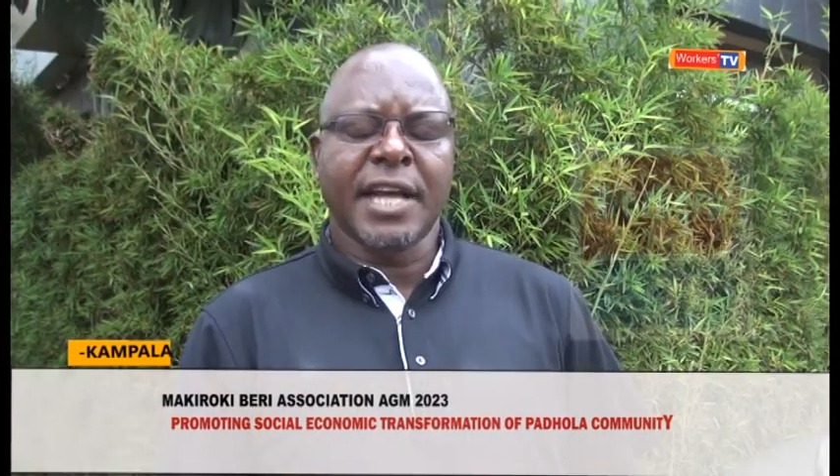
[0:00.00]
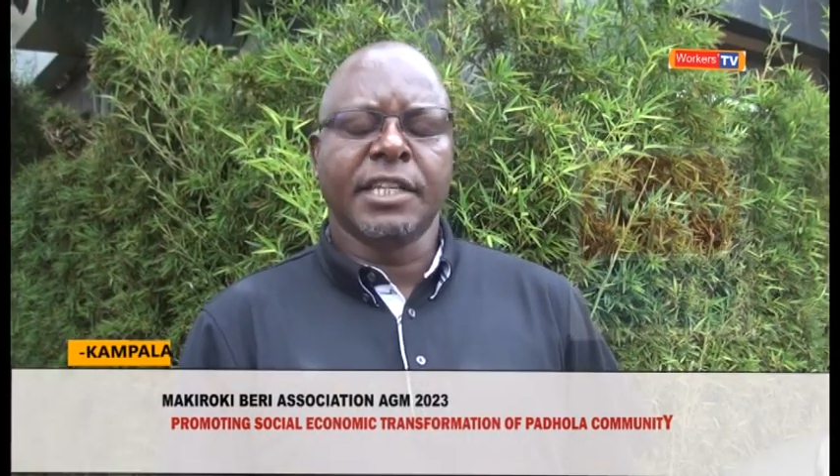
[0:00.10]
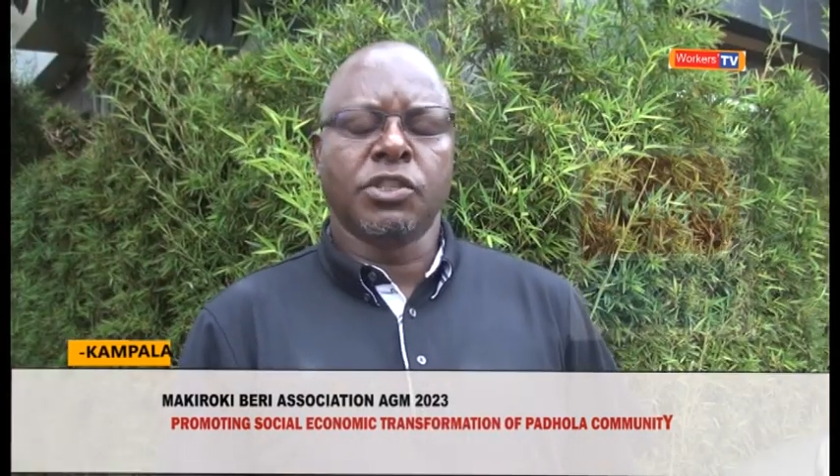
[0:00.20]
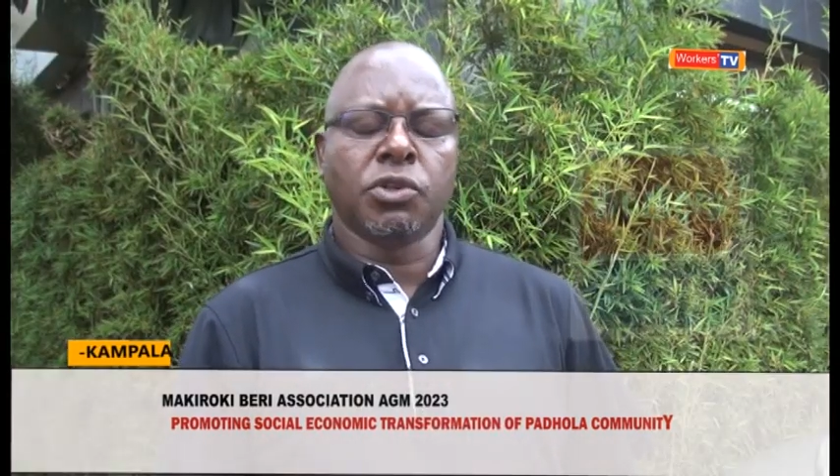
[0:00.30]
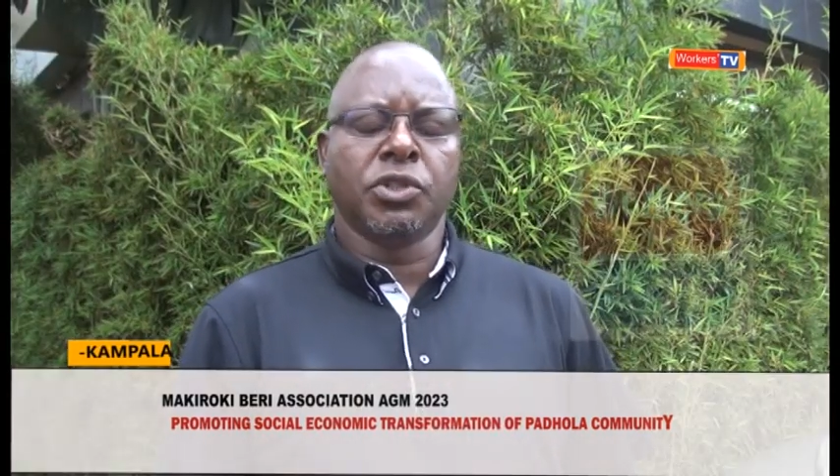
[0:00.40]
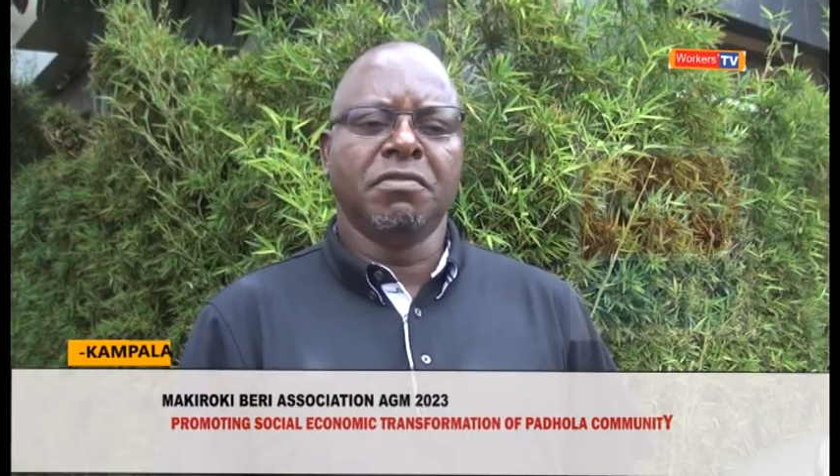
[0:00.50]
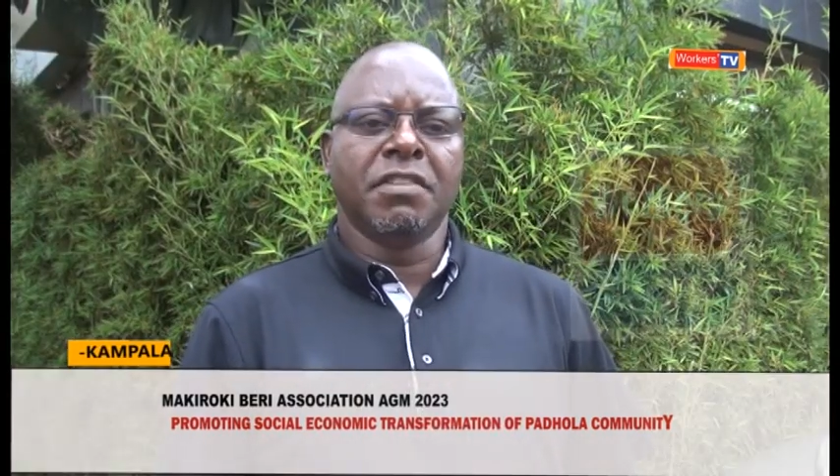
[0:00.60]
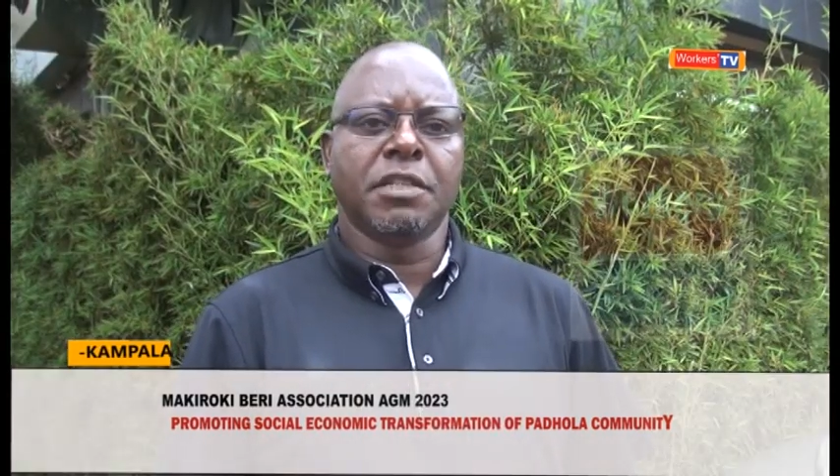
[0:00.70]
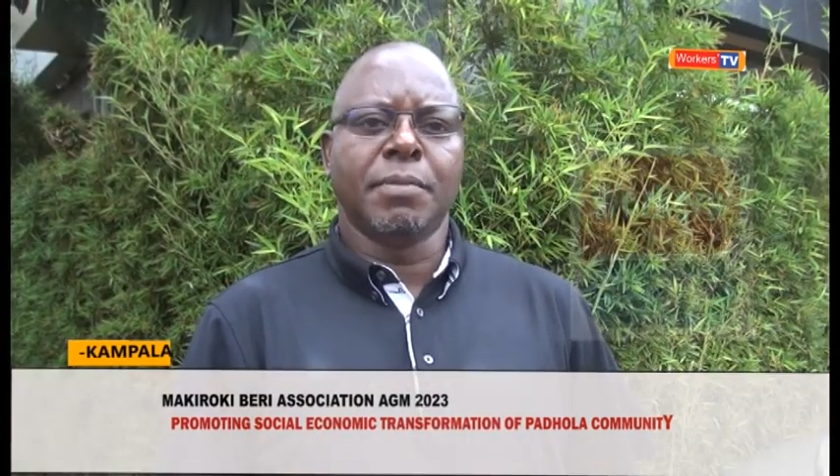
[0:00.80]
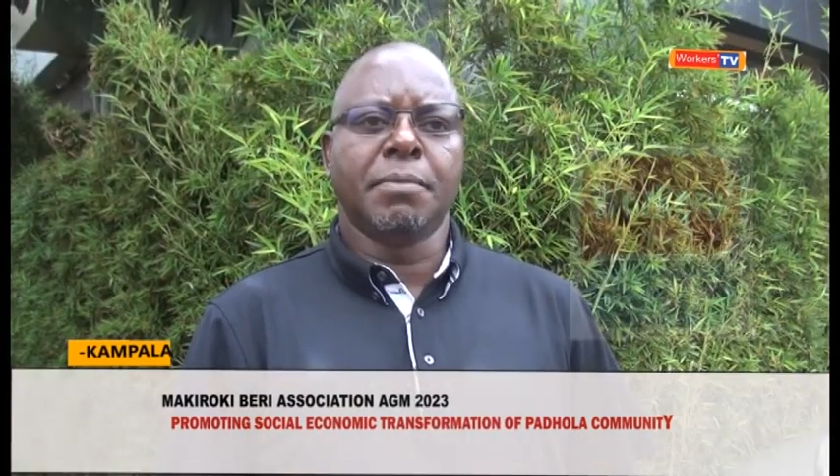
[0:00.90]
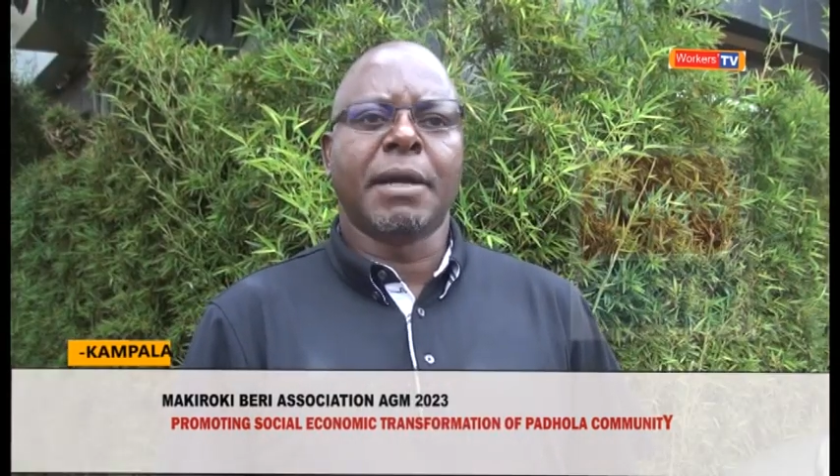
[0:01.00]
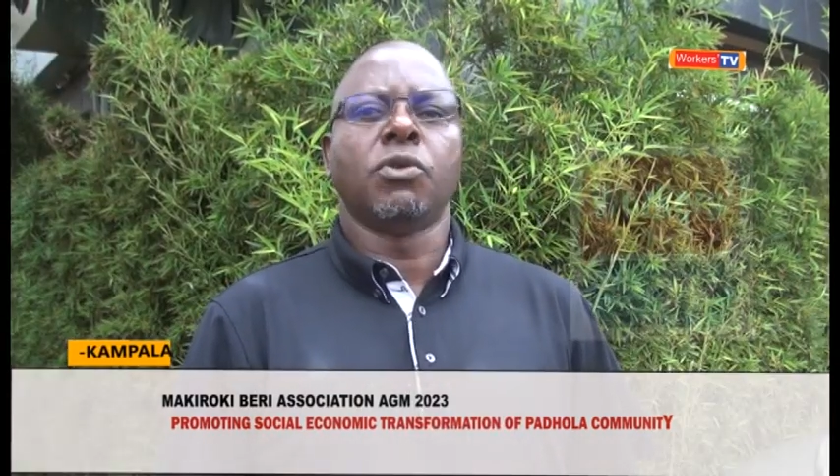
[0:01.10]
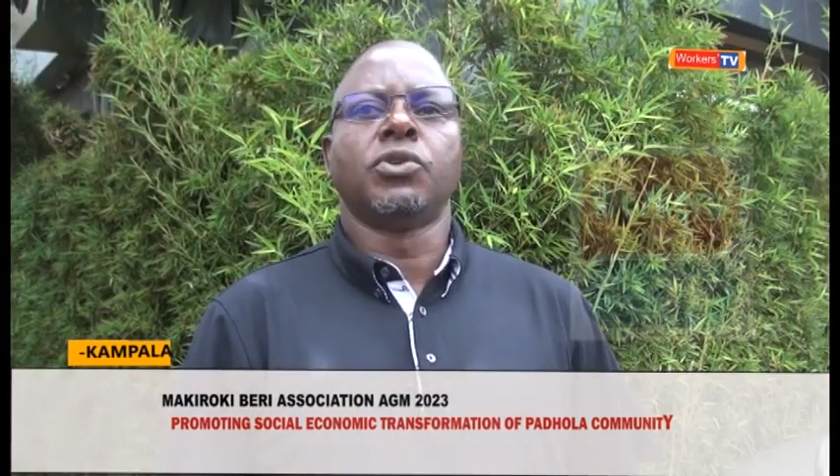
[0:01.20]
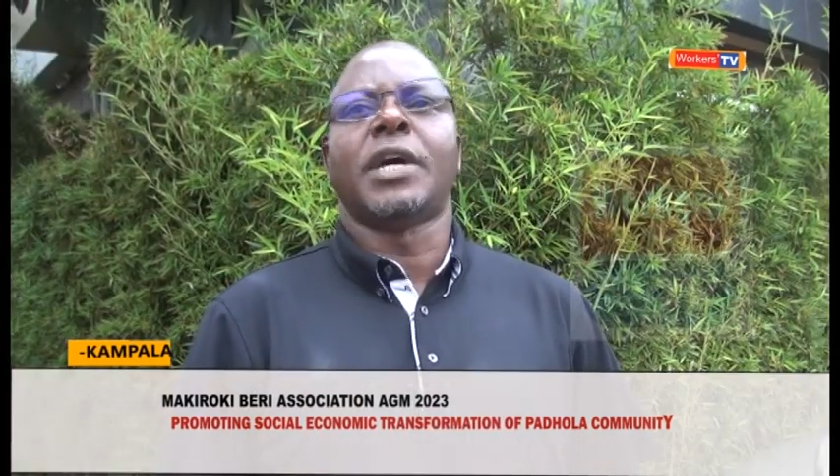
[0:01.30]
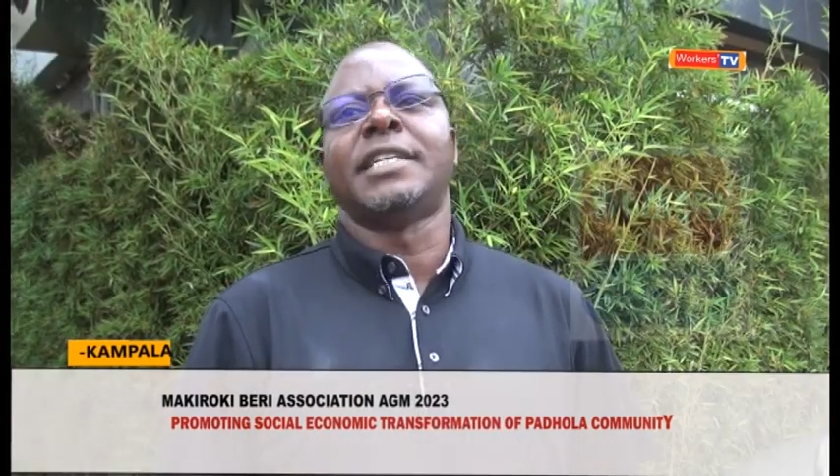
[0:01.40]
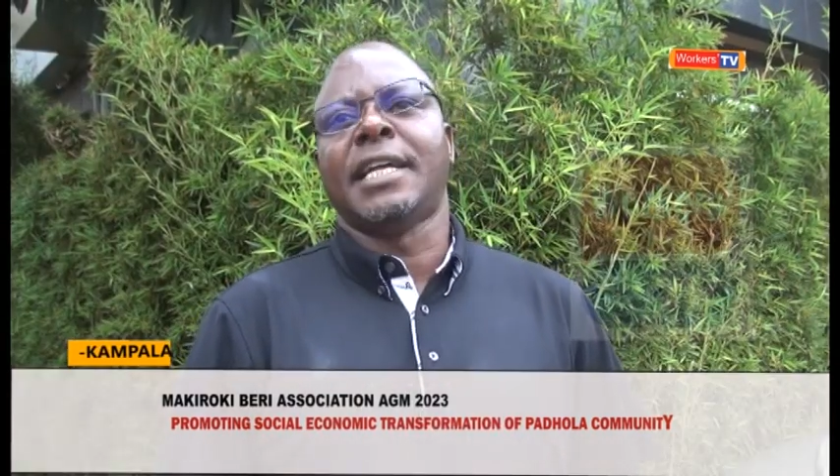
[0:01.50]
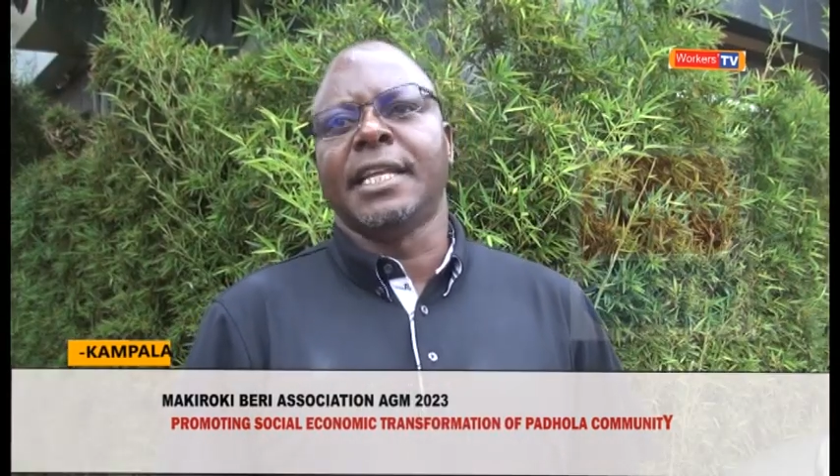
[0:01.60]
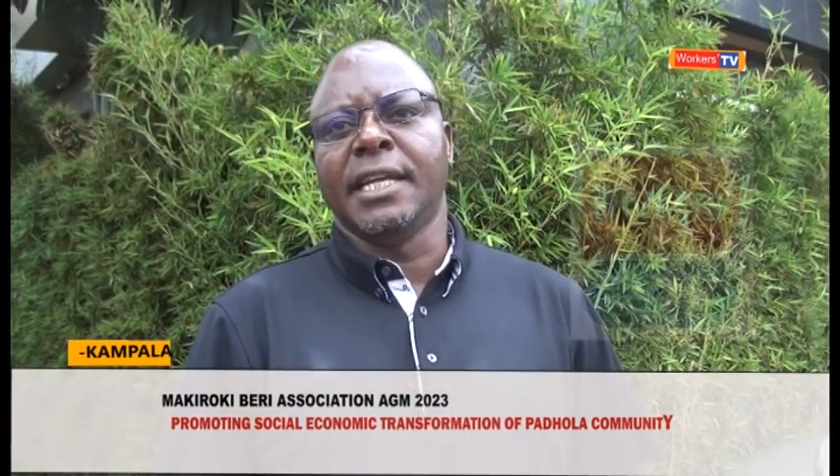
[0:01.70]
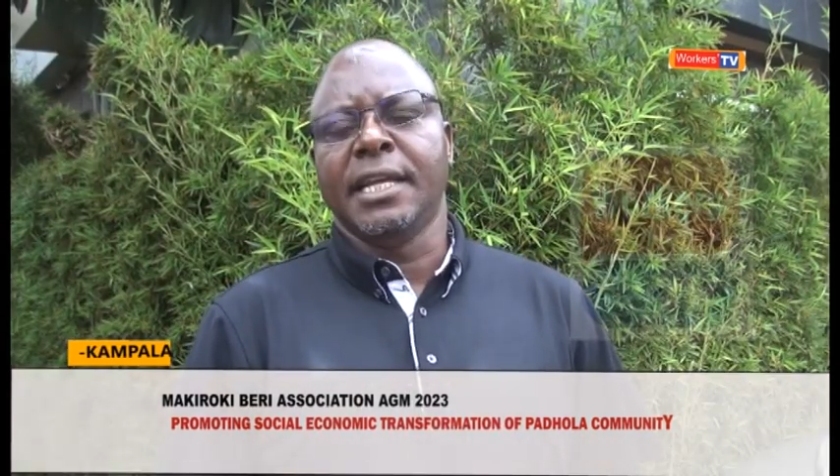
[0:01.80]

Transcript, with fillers: as a social investment but also as an